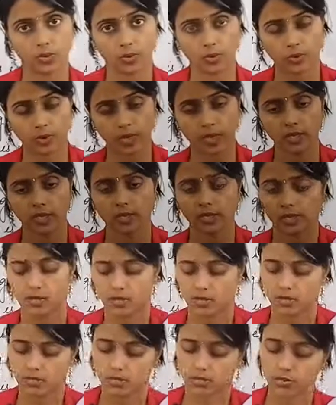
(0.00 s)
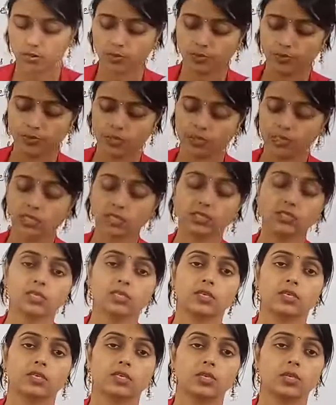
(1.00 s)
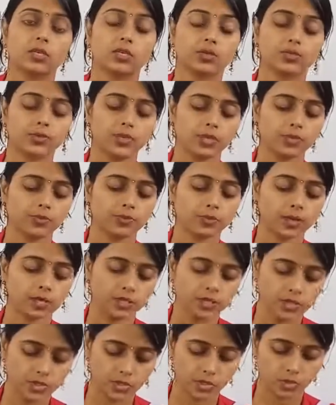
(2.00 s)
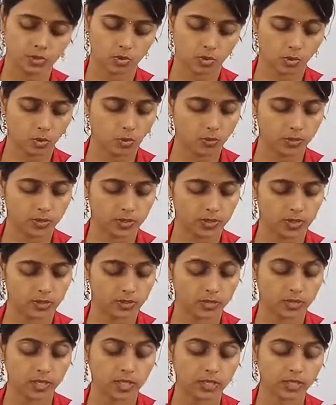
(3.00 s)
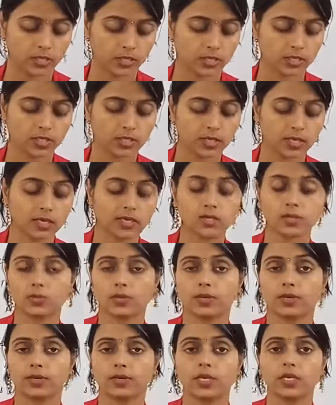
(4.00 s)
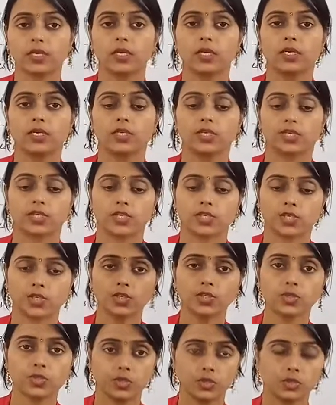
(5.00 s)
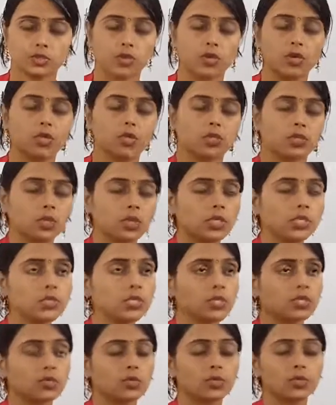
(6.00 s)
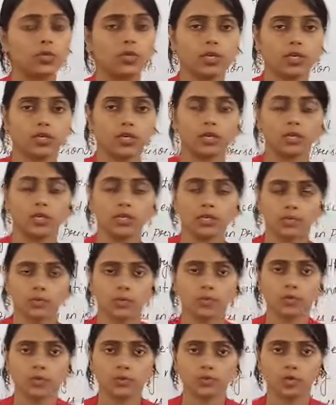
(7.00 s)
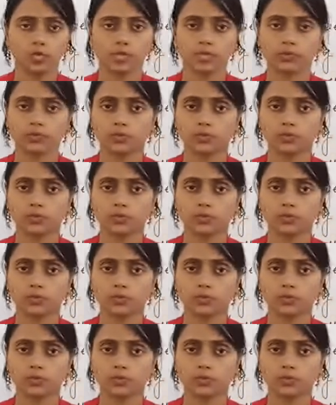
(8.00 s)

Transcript: okay. So with this, your unit 1 is over. Then in the next class, we will read section 2. So listen, so here in unit 2, what is